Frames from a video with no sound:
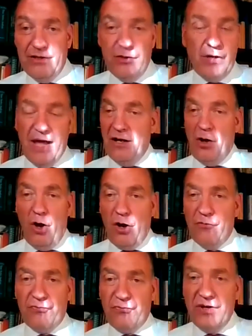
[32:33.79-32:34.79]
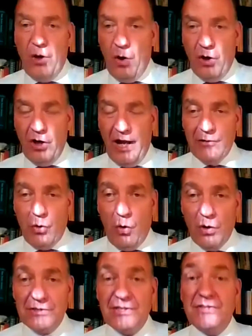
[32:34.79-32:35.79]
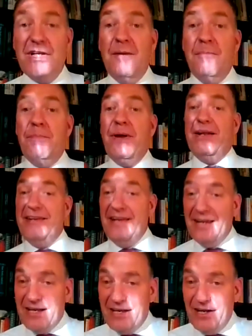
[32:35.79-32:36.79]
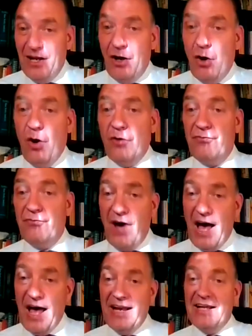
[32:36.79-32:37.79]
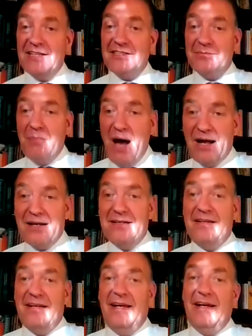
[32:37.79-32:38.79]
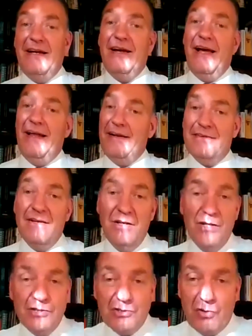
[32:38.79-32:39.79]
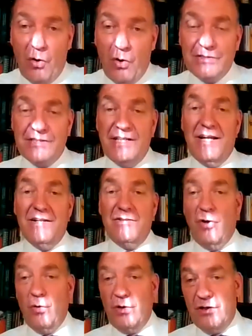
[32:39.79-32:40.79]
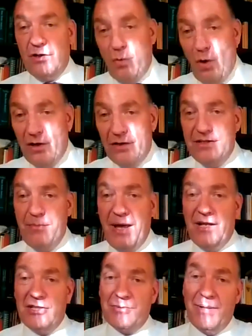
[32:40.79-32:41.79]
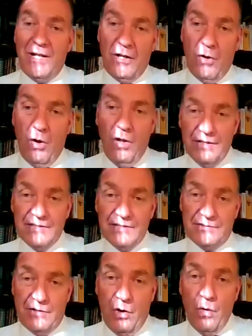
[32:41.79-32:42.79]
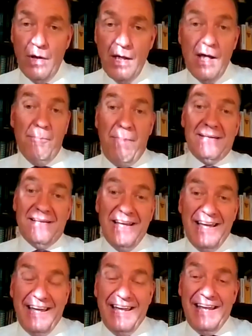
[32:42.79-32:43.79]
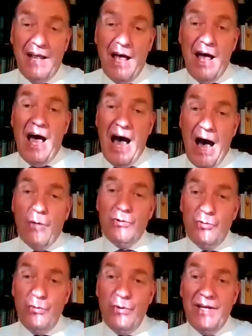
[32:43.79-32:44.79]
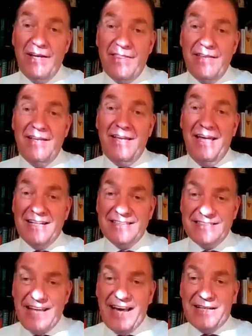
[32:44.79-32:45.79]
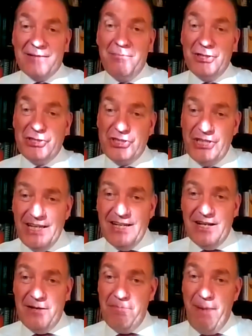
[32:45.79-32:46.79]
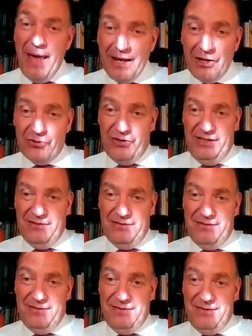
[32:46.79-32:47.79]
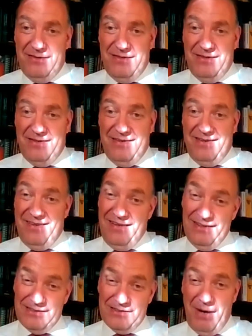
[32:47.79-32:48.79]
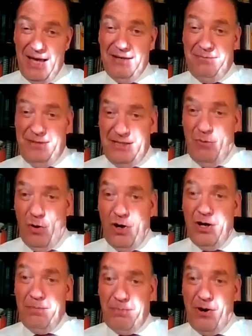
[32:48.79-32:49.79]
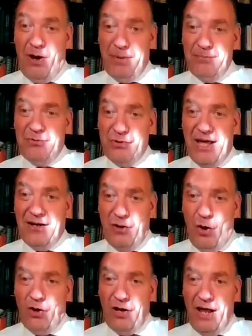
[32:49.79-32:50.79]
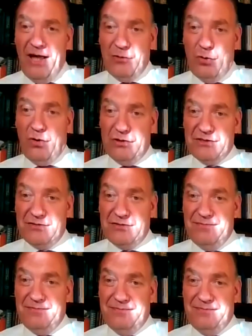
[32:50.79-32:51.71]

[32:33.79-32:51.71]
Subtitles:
You get a lot of free online courses, in particular on finance, marketing, and sourcing and total quality management and all this. So, but in how doing the exact machine and bakery, this might be more a problem to get an online course.